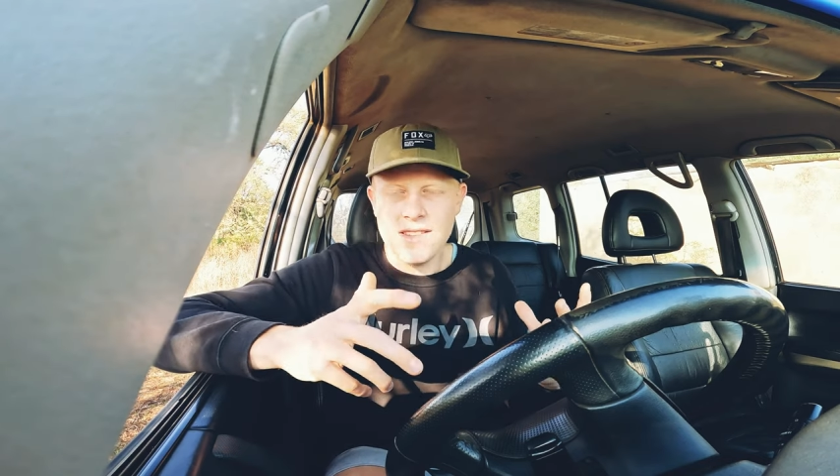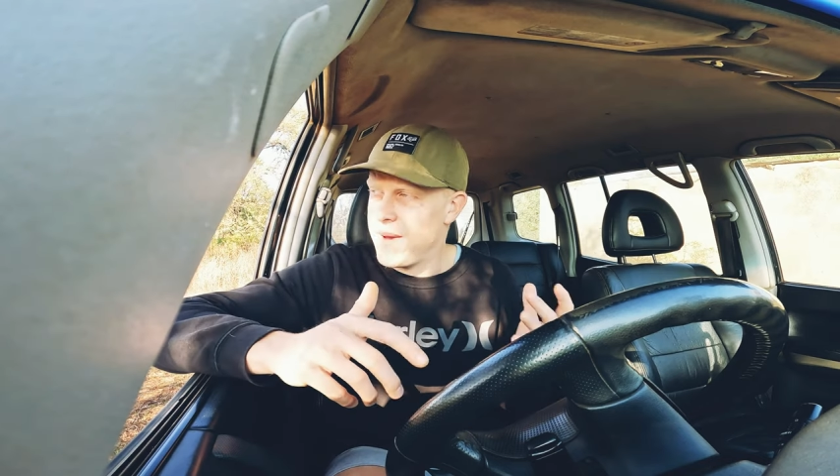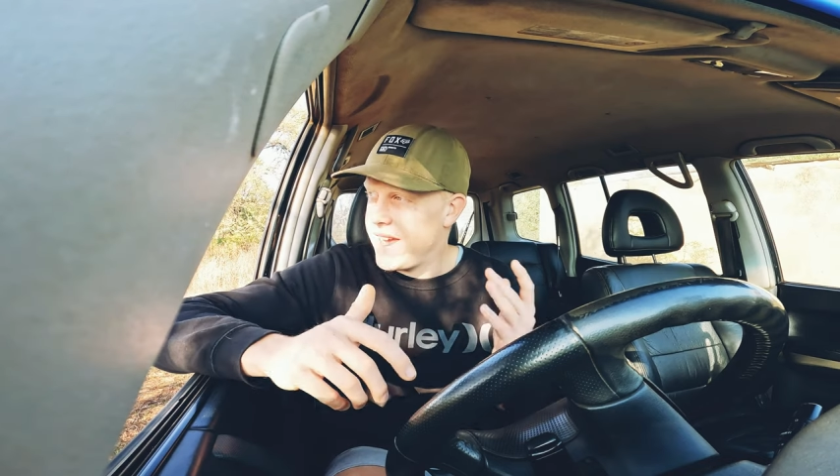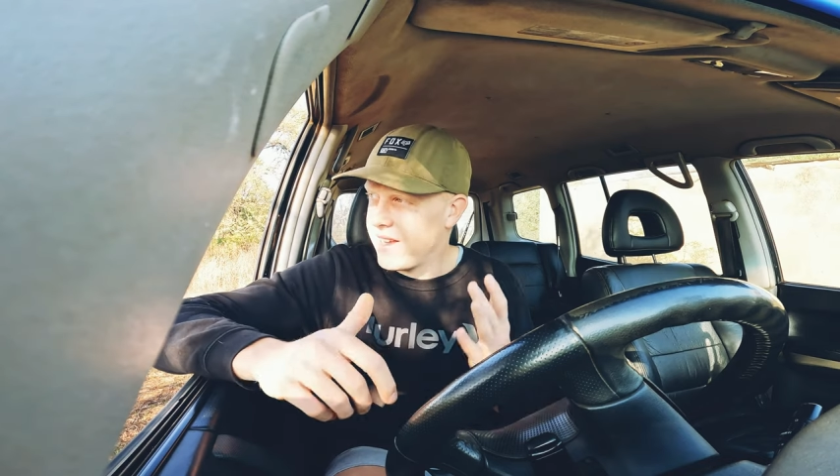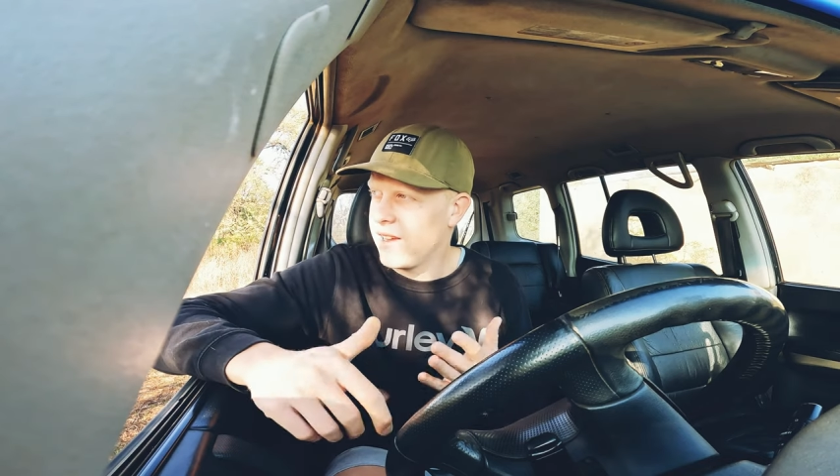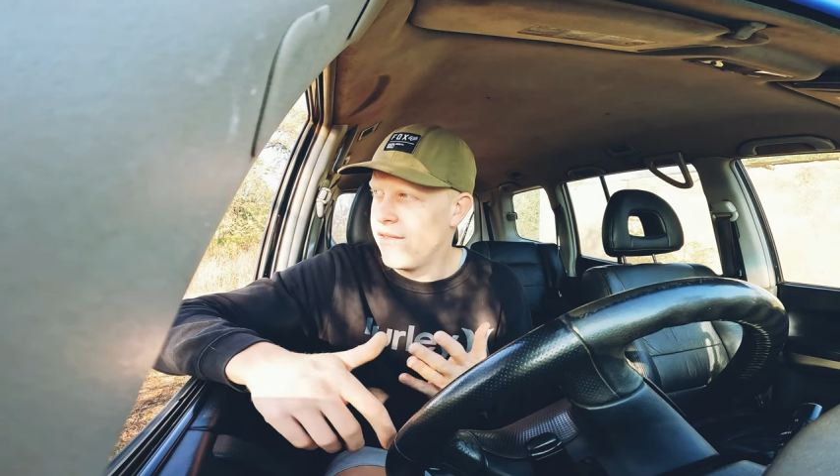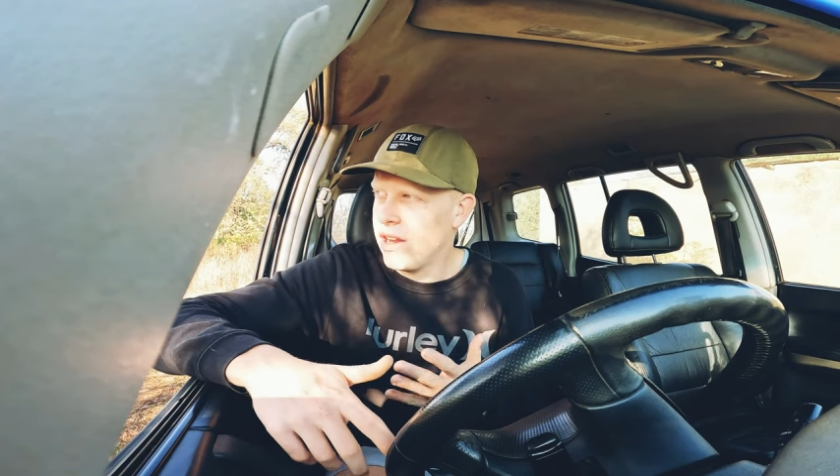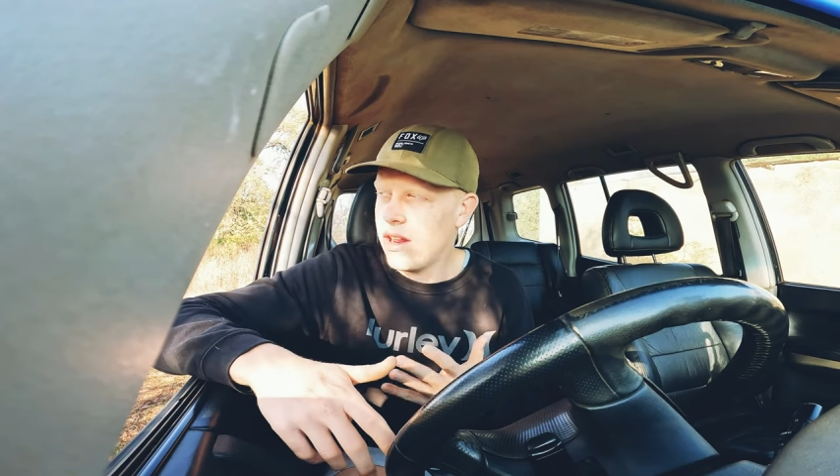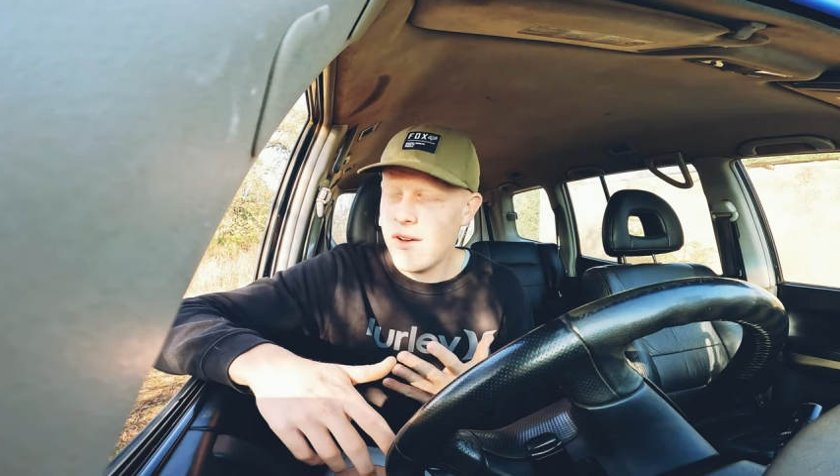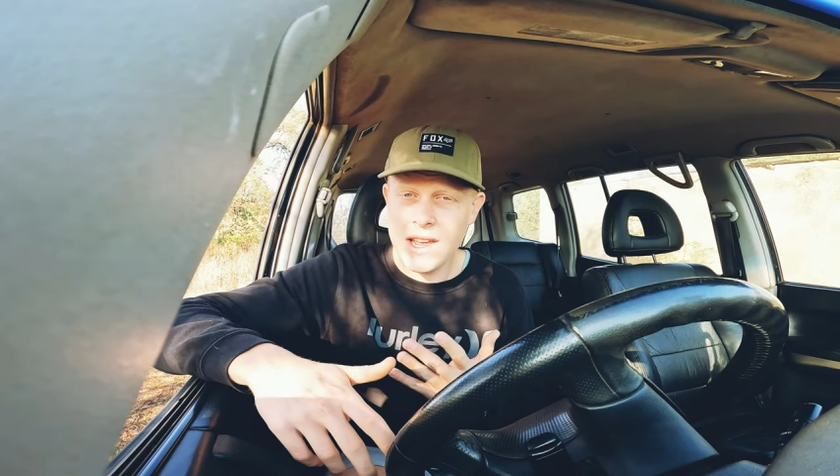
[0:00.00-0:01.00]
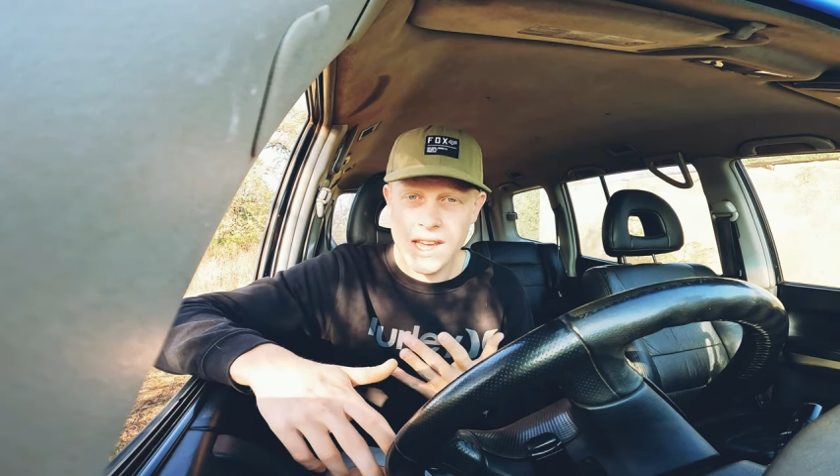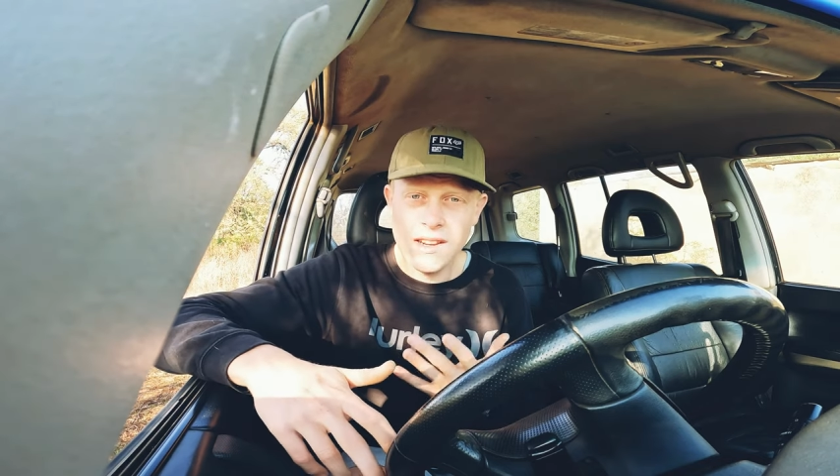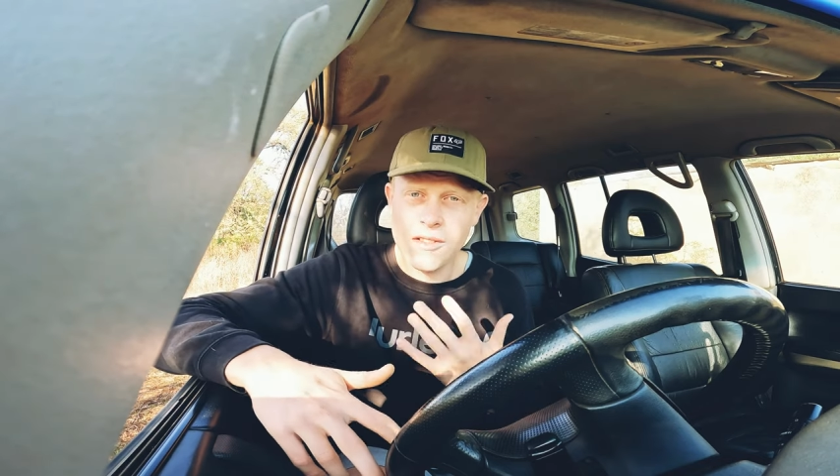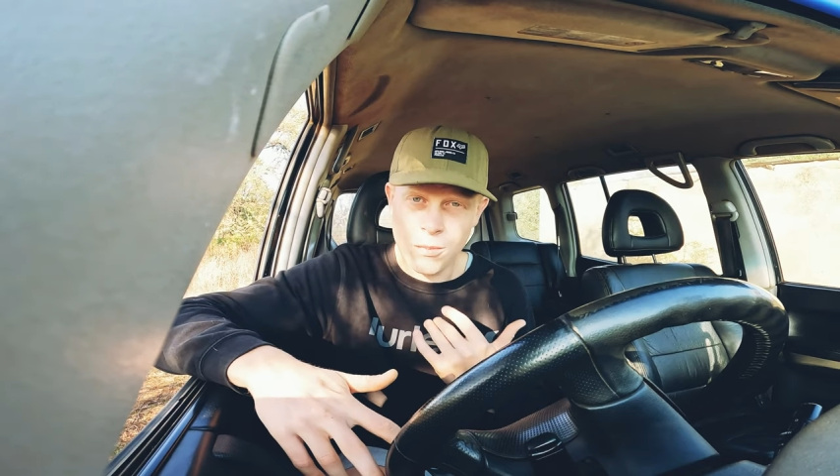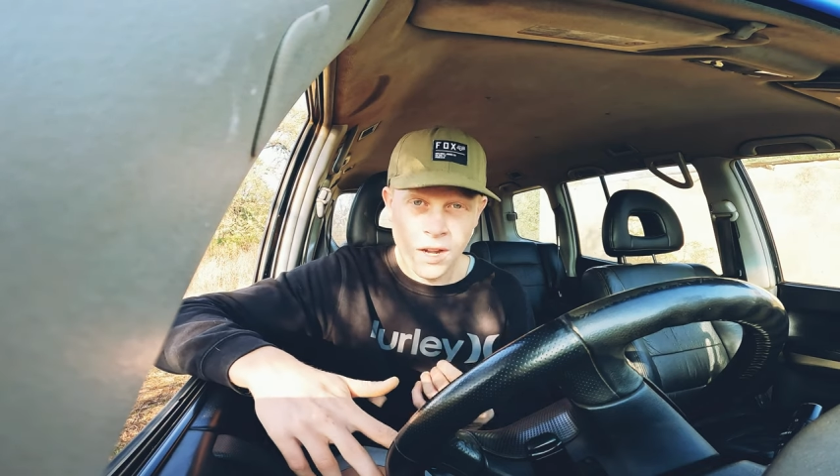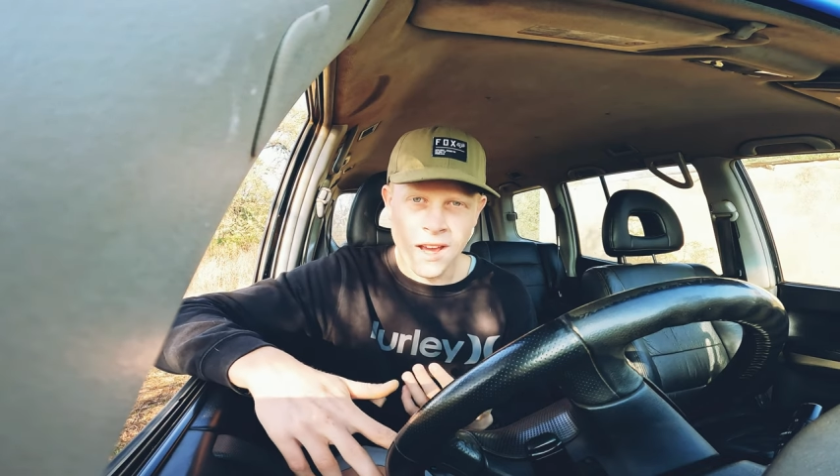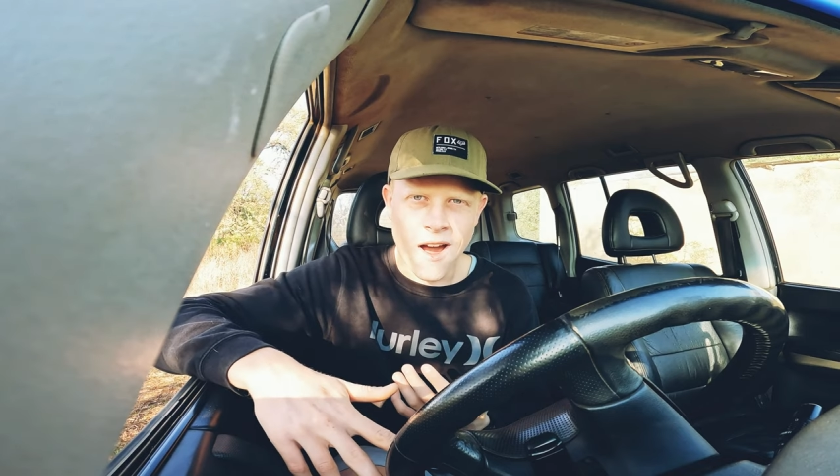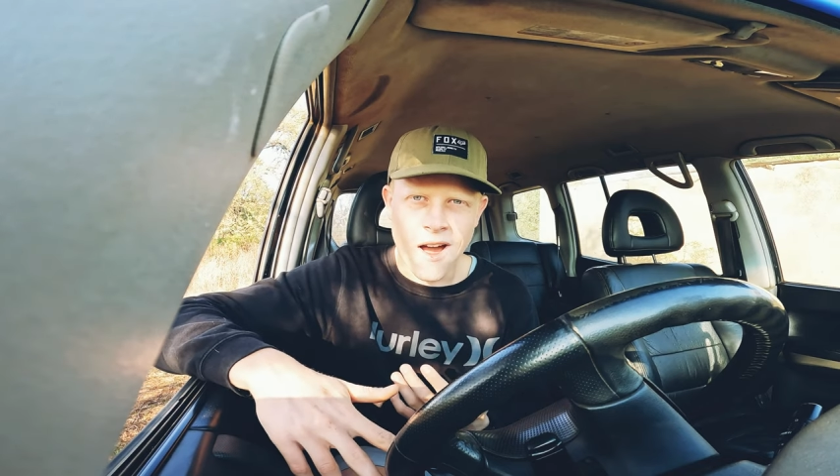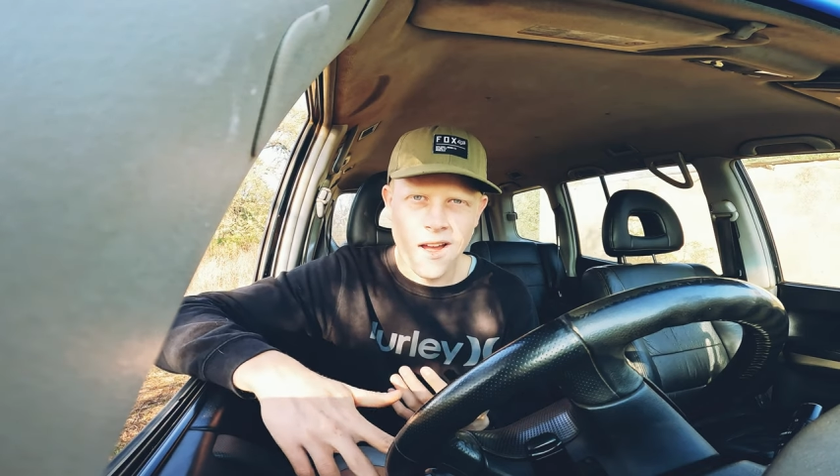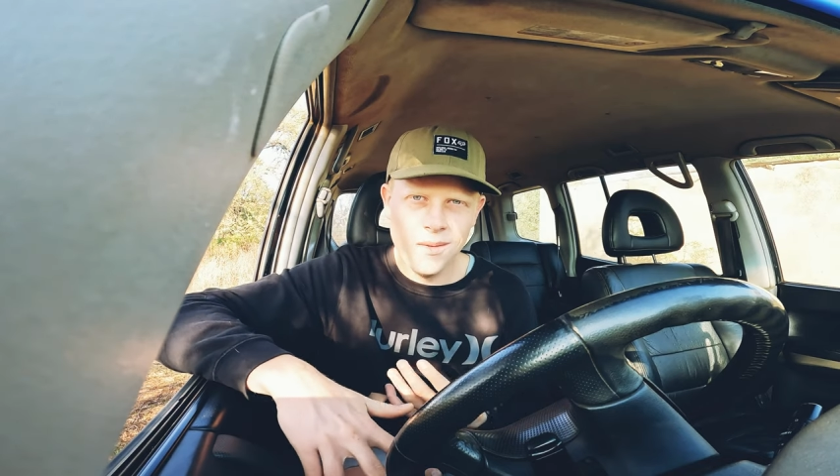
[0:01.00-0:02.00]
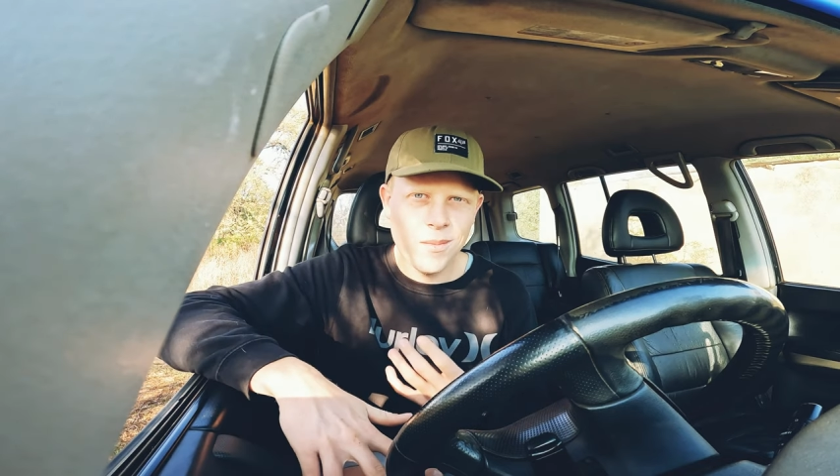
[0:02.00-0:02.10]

making a video again, it's pretty hard,